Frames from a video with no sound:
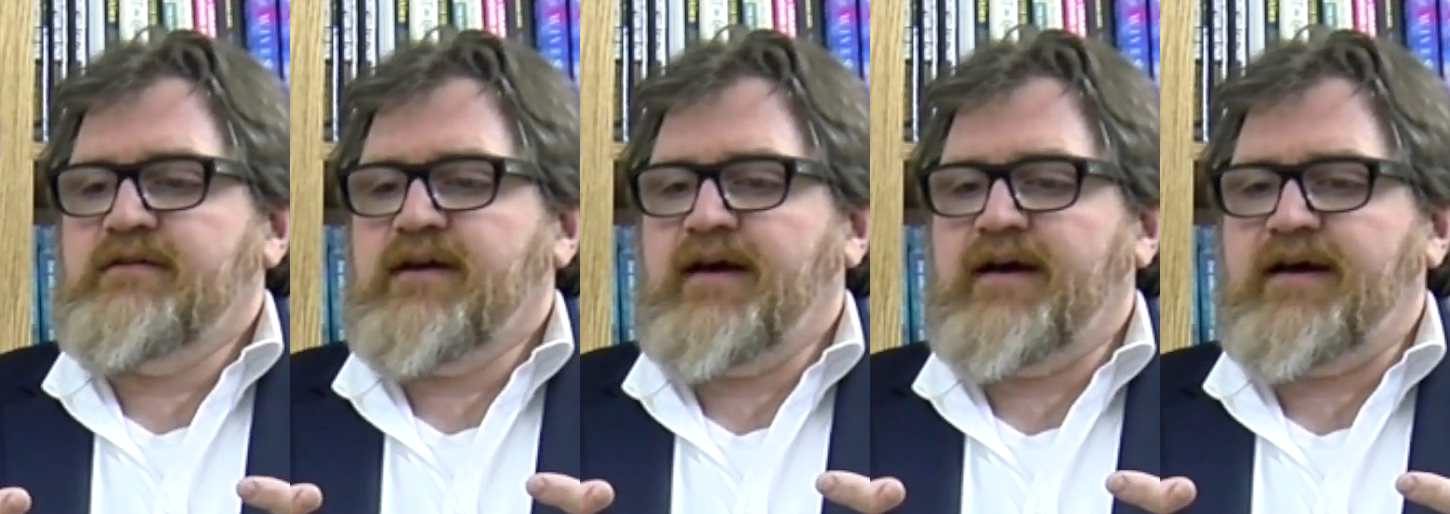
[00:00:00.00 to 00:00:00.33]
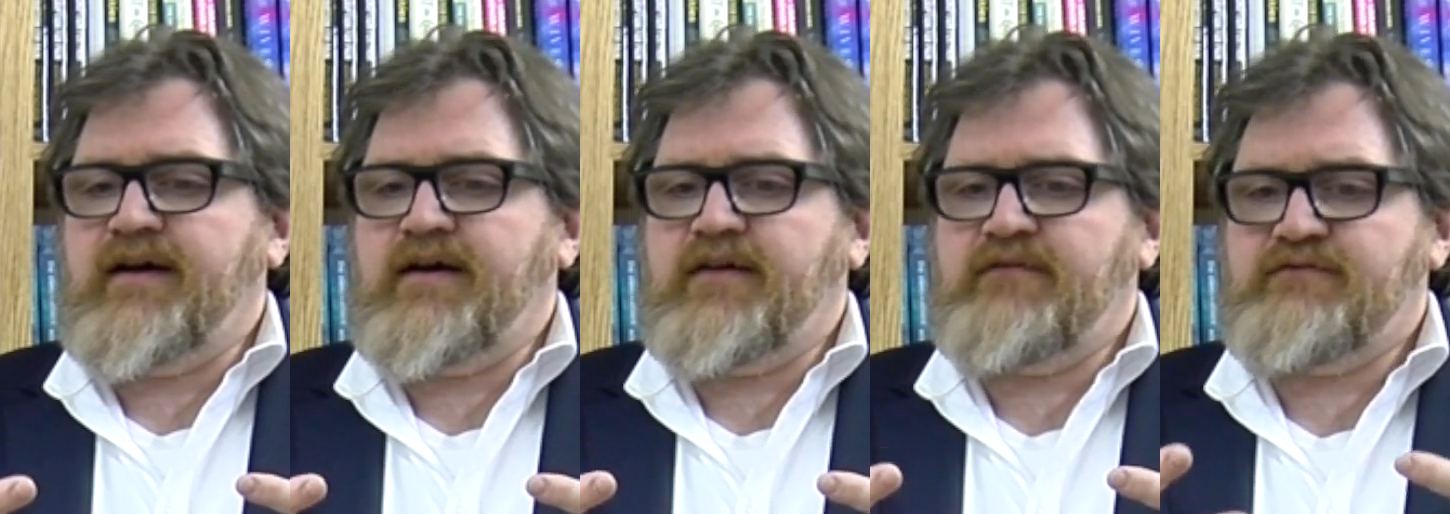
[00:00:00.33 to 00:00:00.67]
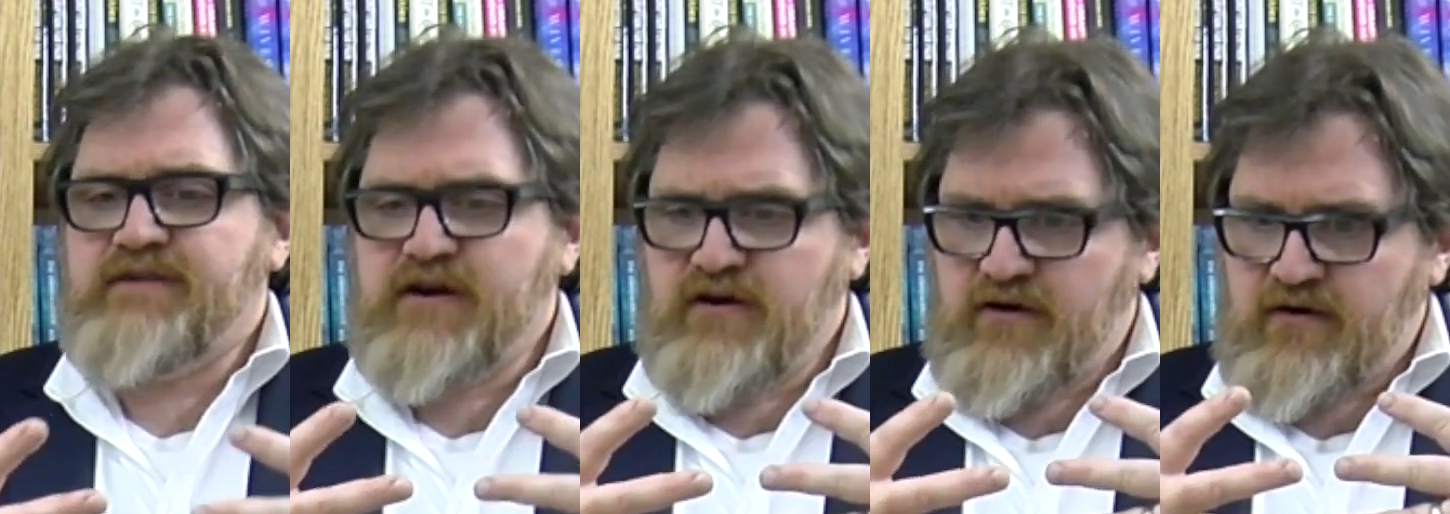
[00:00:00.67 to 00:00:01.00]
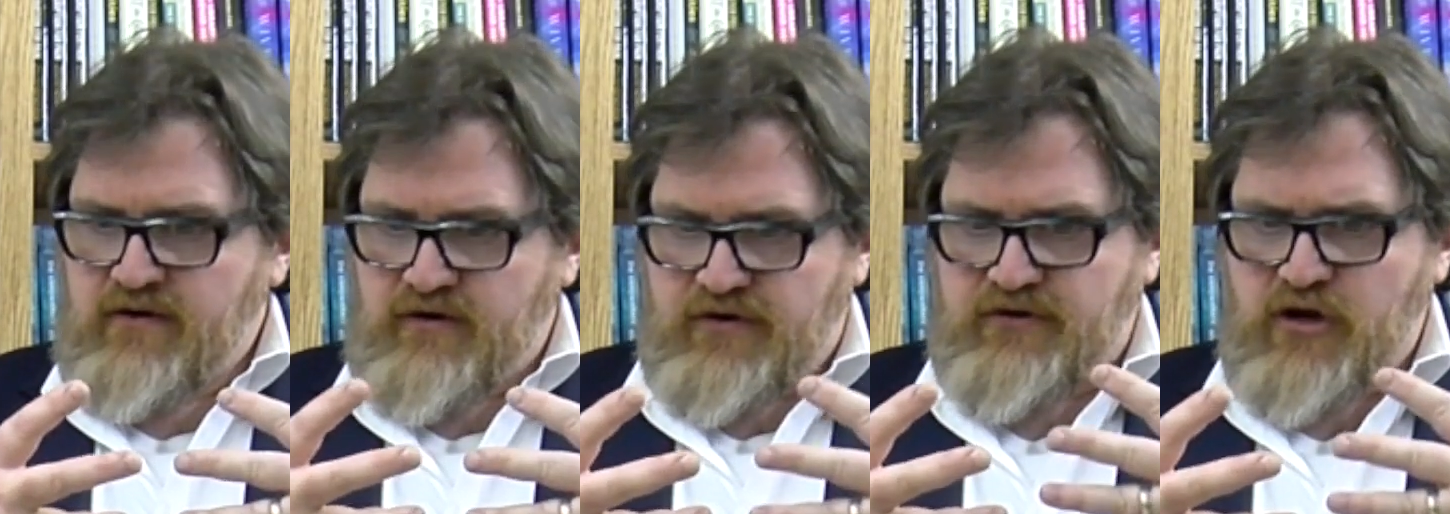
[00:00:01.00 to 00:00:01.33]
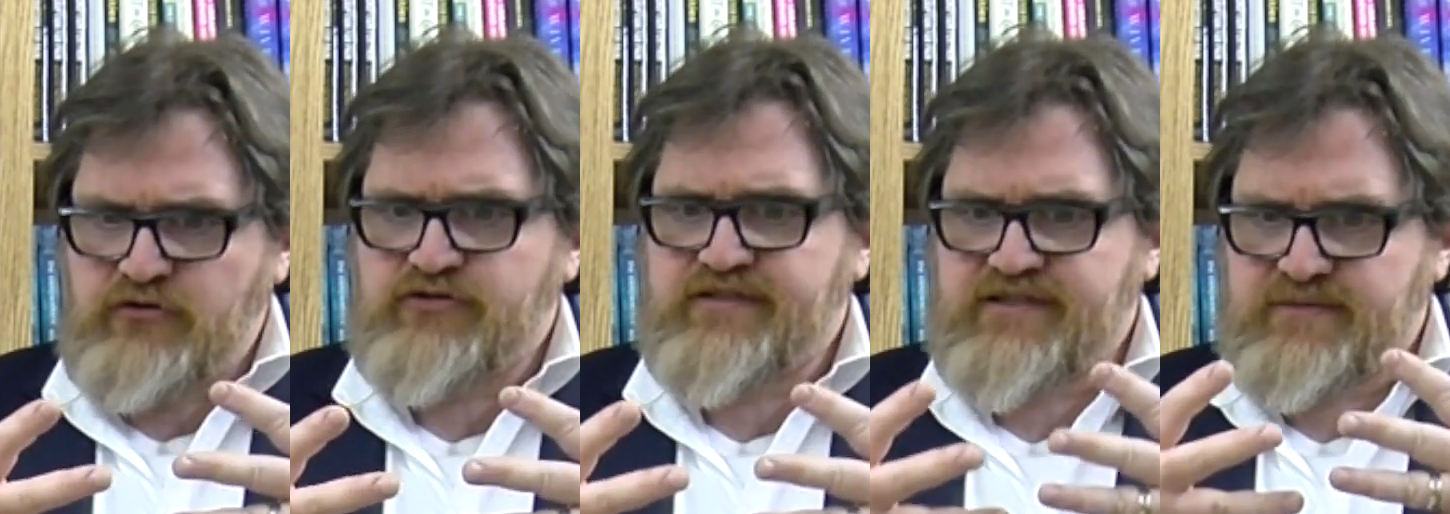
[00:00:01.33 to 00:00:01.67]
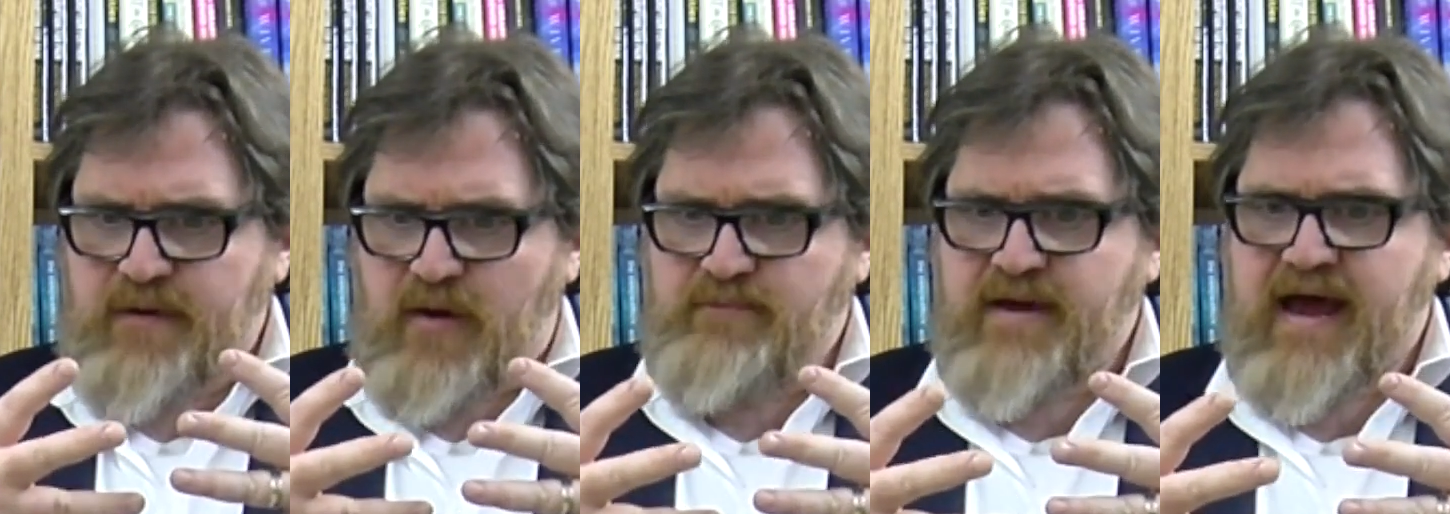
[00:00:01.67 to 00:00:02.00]
fear or notions
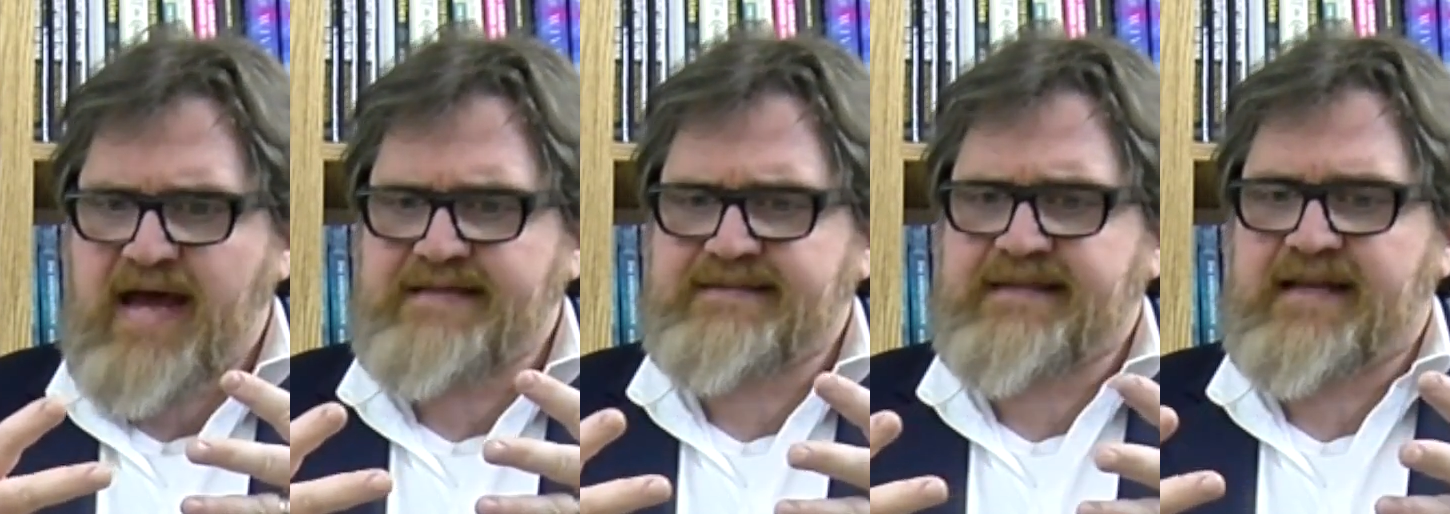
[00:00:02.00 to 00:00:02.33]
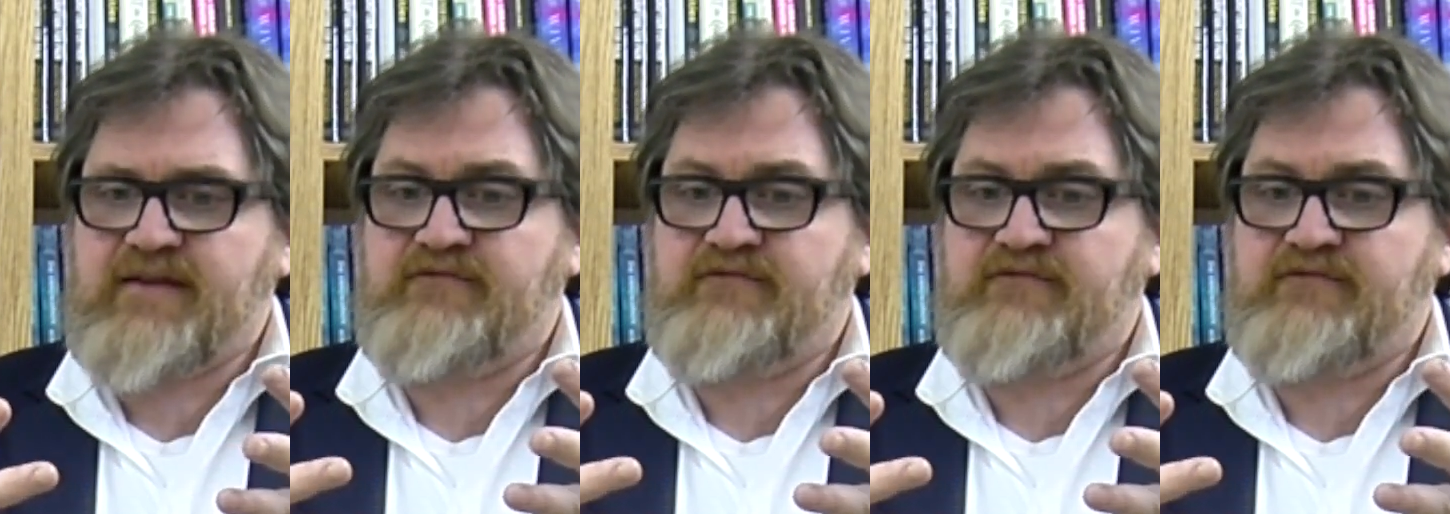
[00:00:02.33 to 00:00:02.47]
about bats, and